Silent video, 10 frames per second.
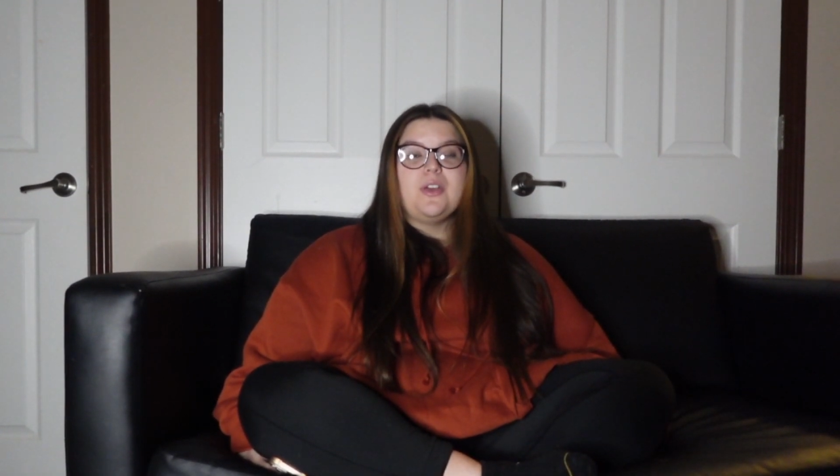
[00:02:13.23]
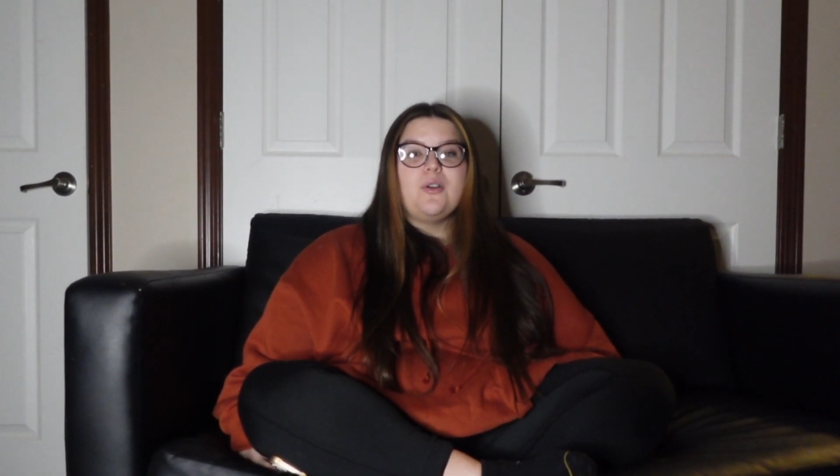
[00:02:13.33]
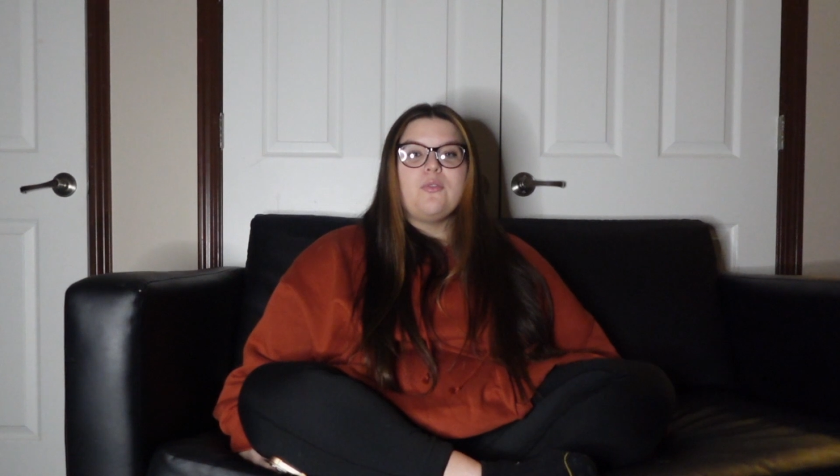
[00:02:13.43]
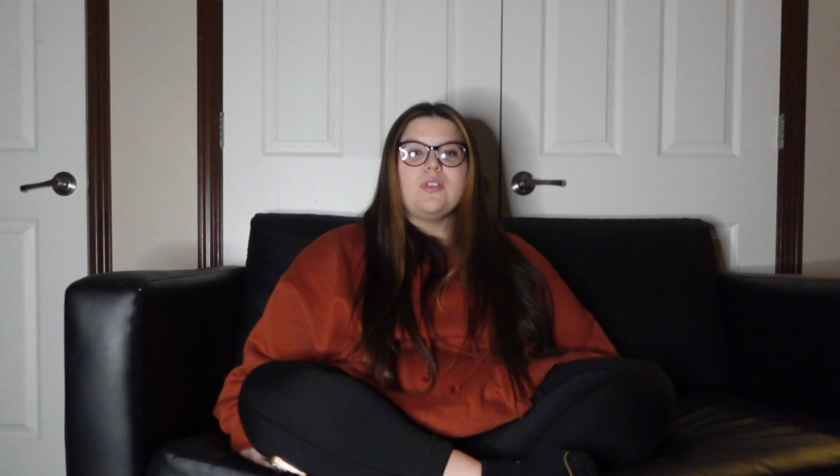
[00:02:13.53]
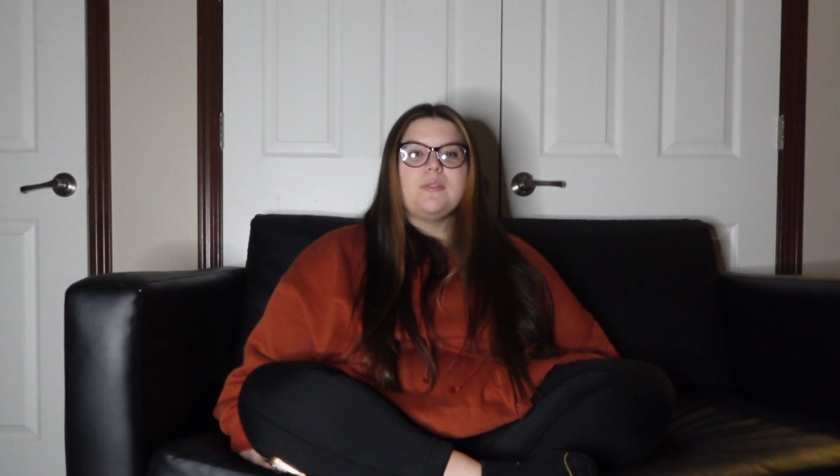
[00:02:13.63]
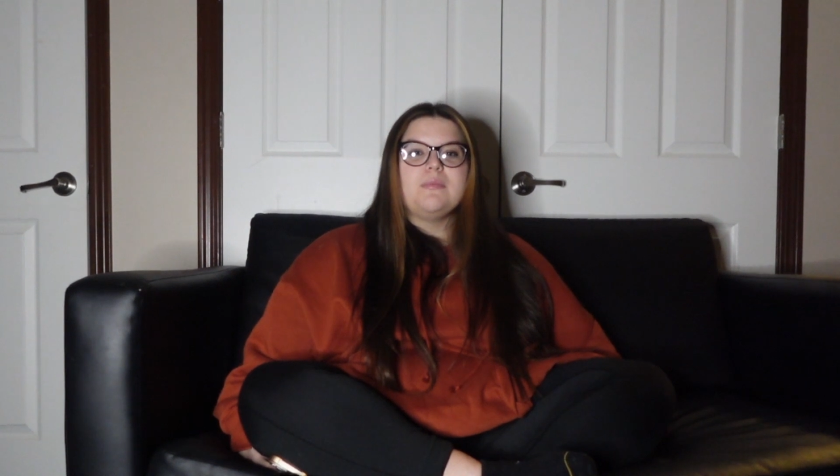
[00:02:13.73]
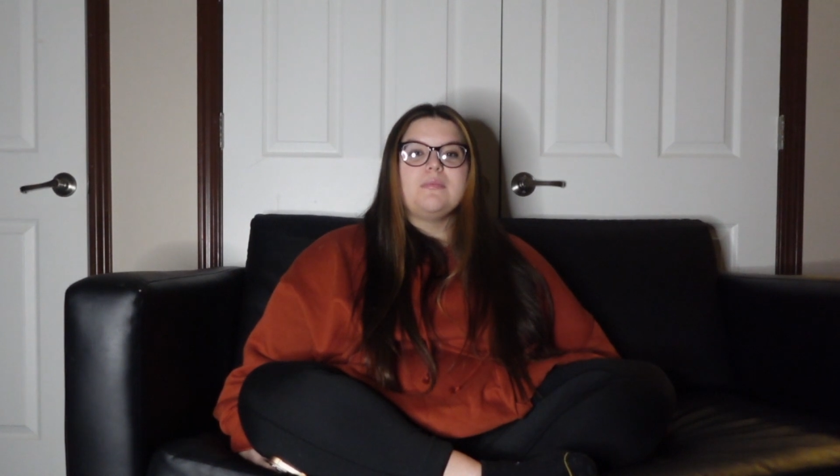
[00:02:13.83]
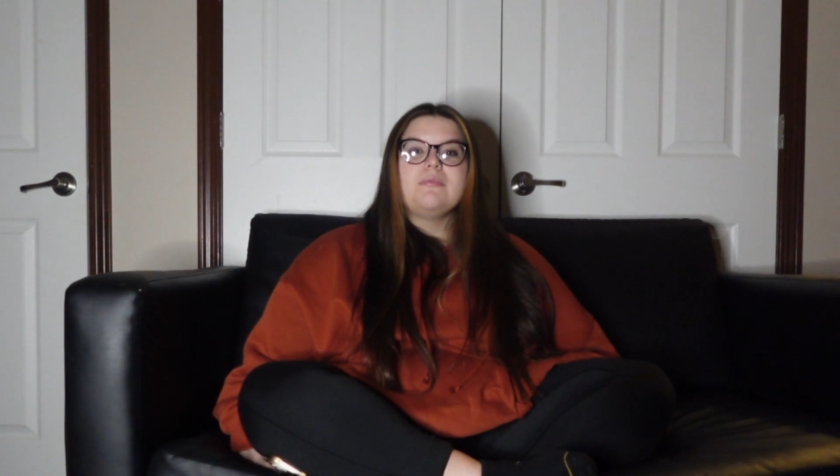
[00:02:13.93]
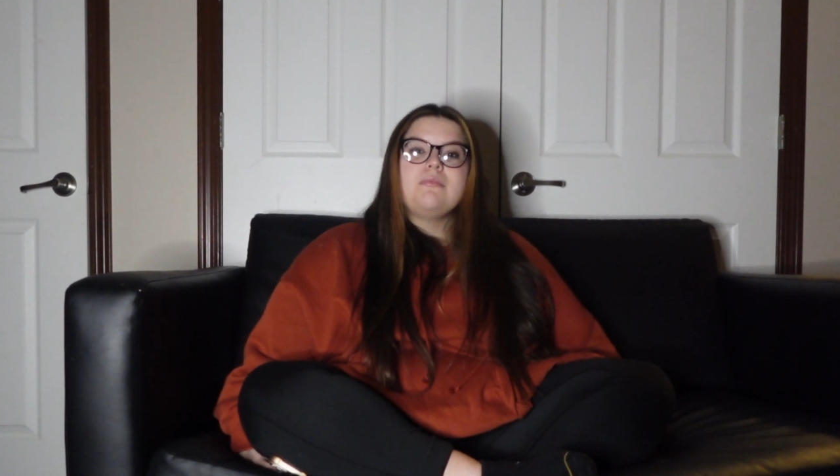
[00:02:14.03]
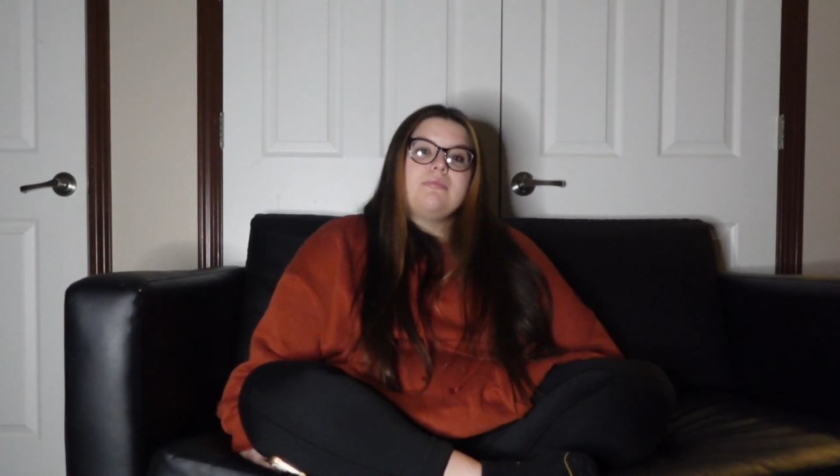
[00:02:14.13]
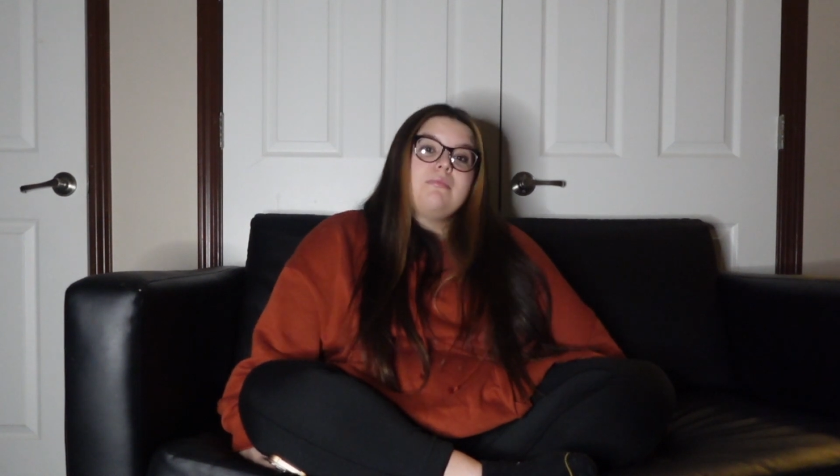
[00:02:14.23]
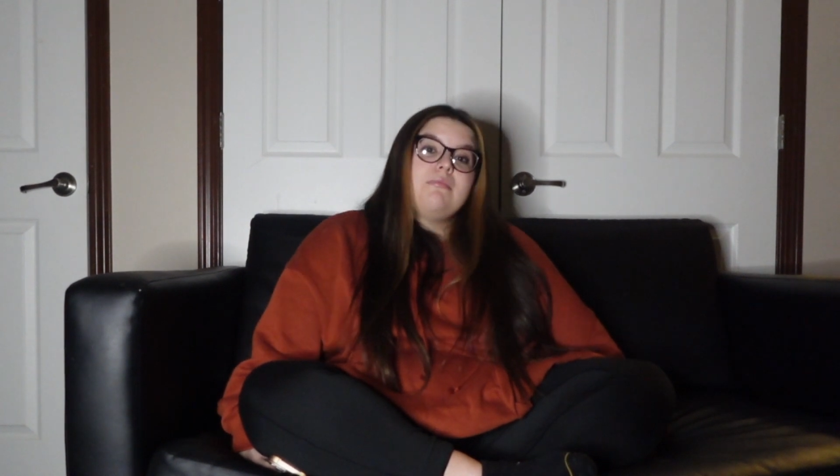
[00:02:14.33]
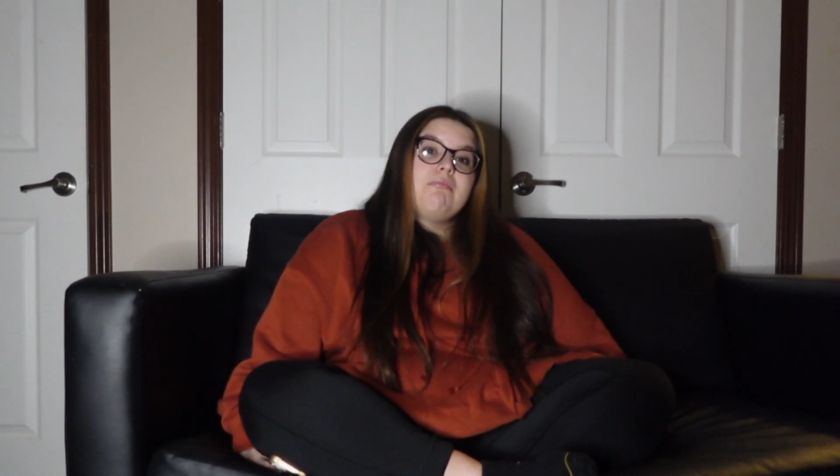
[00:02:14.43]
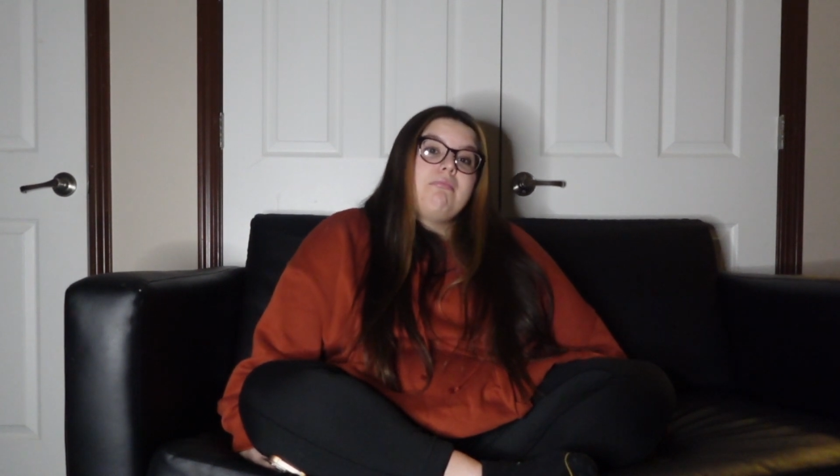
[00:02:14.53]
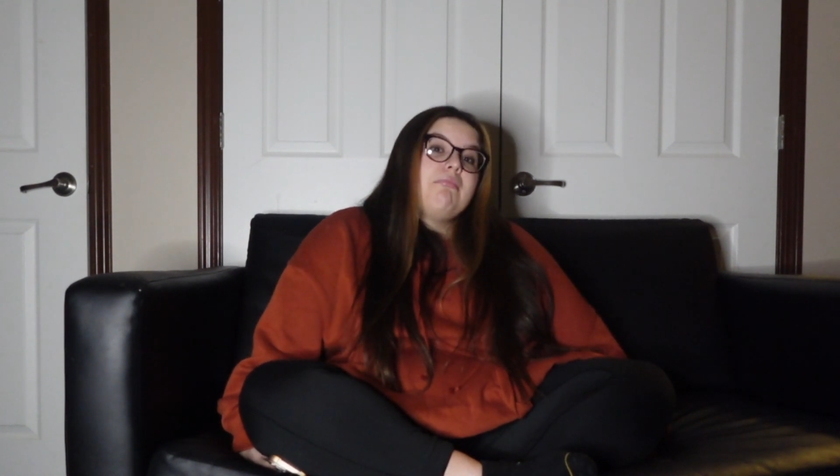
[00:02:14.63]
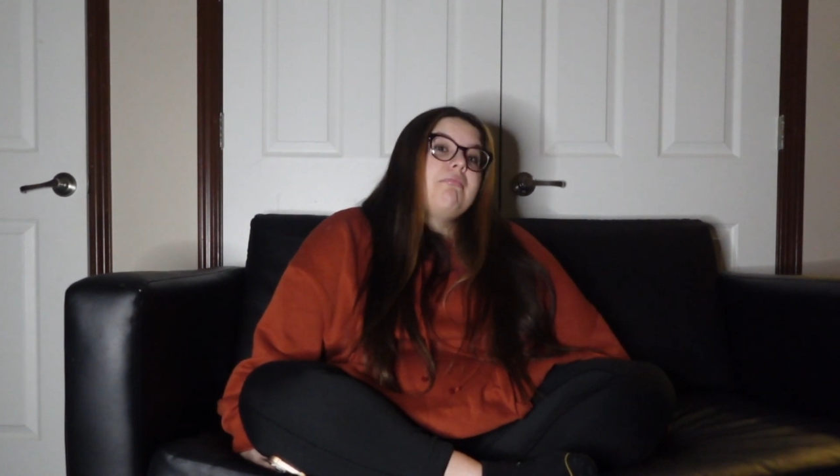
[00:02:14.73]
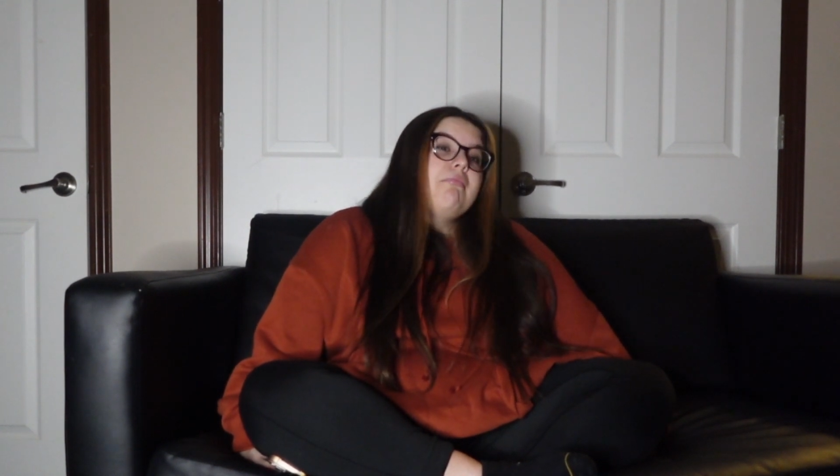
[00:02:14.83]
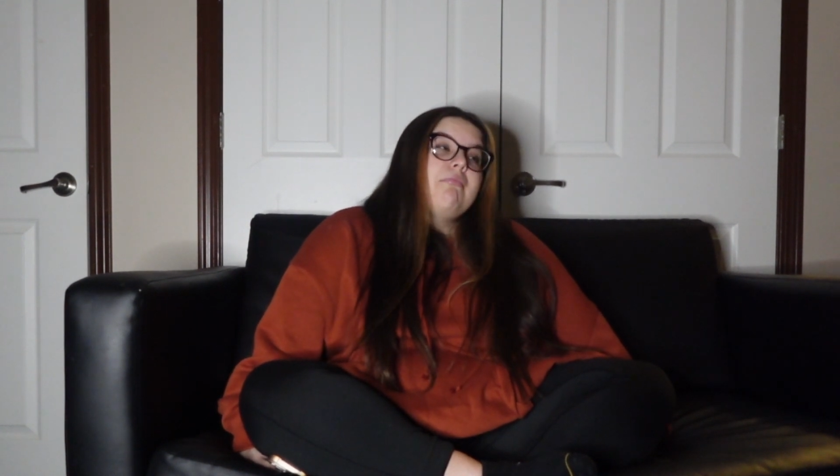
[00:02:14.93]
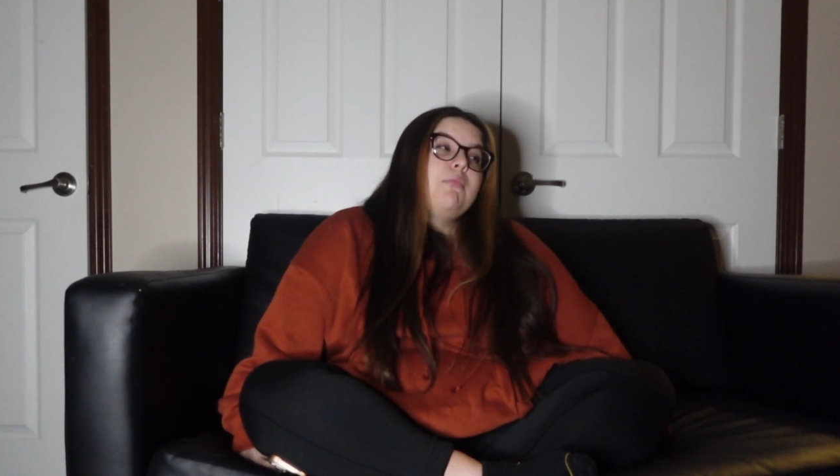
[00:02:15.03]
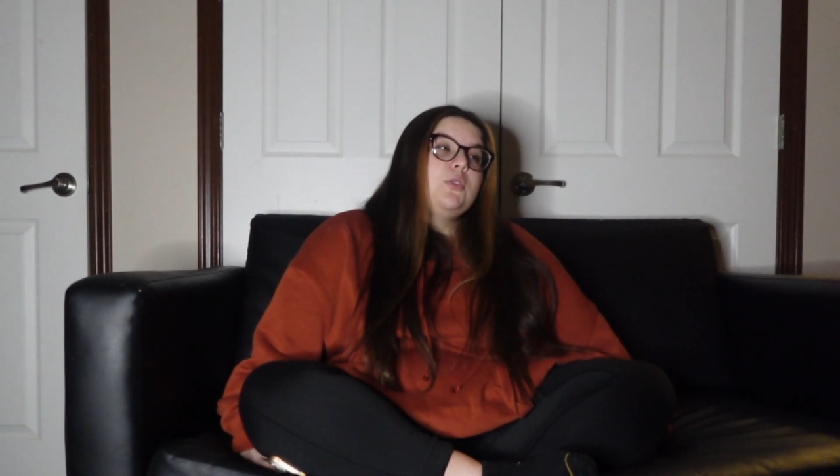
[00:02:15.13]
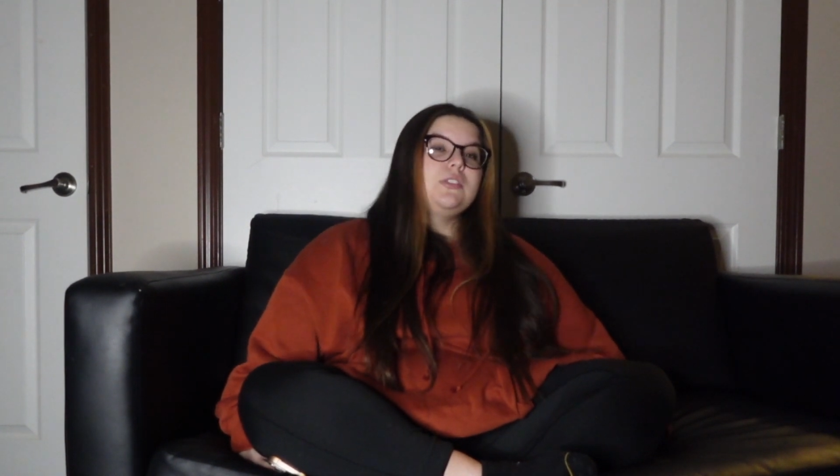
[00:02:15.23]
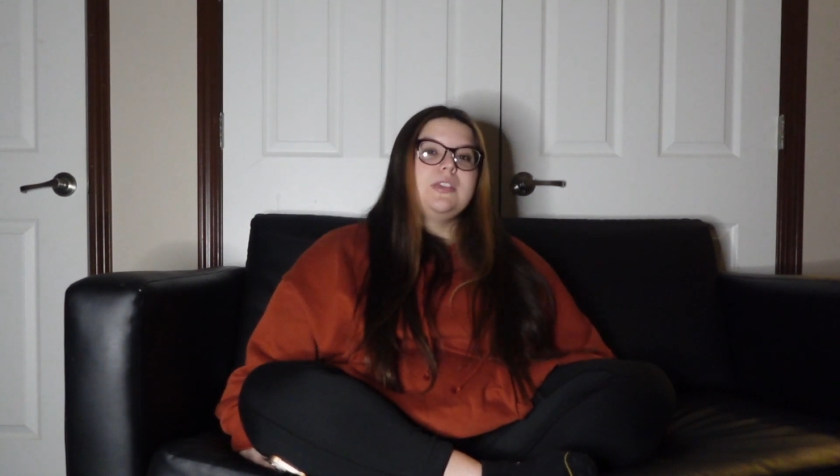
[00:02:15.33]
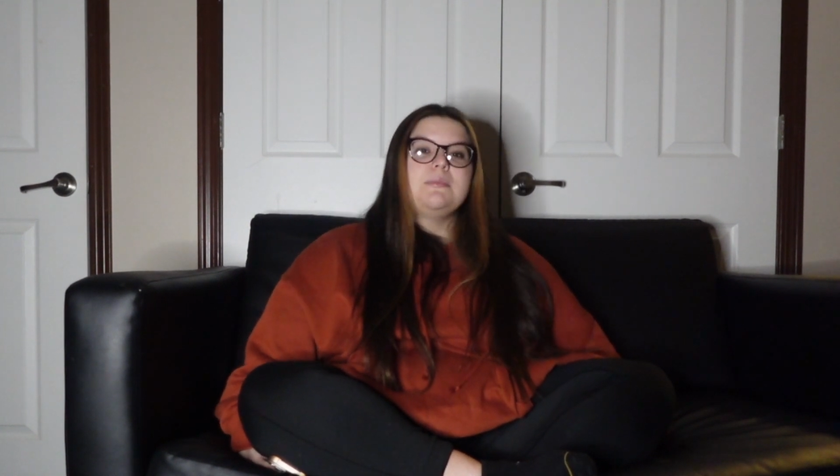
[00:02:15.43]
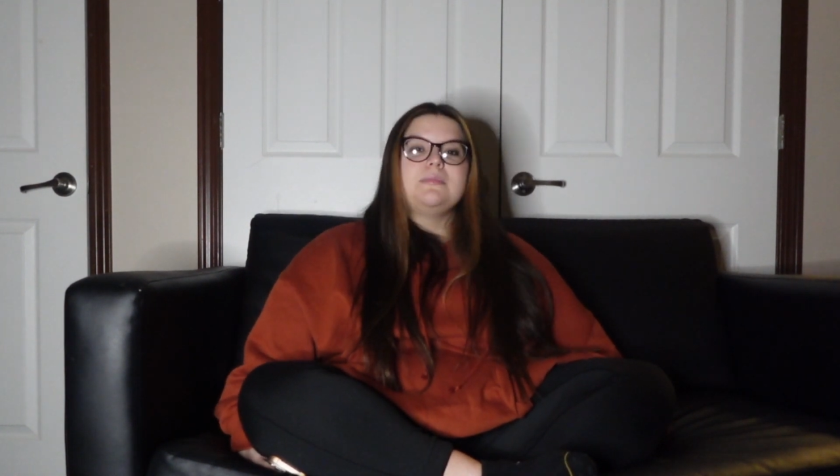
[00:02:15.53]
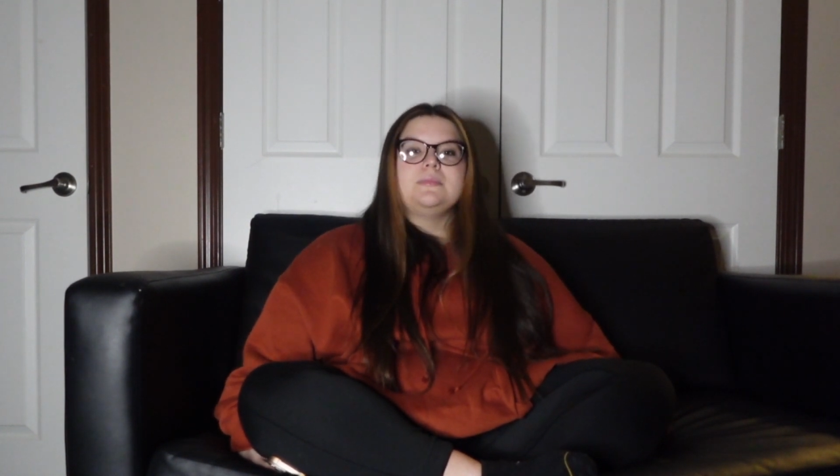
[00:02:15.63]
hopefully. We'll see.